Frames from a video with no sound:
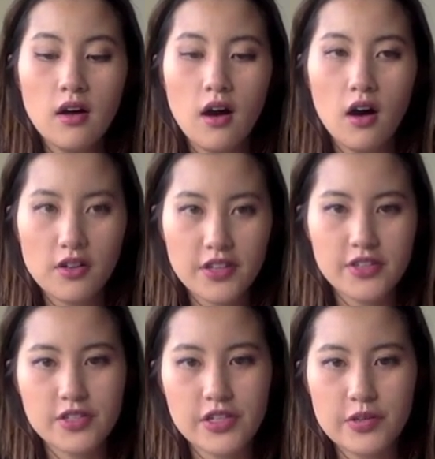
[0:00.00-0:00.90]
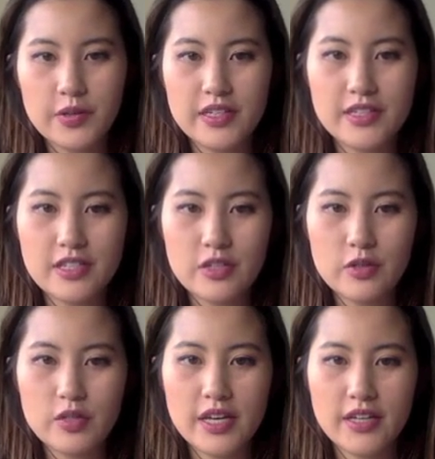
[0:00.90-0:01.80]
All that you do is you
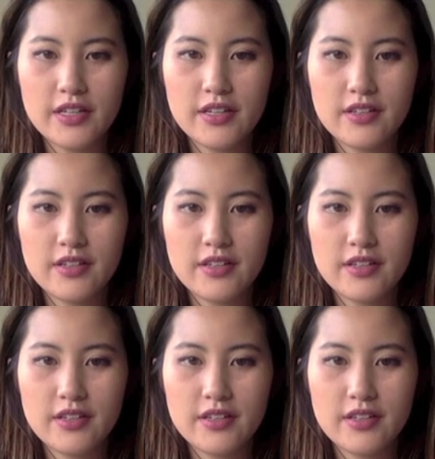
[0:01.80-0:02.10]
take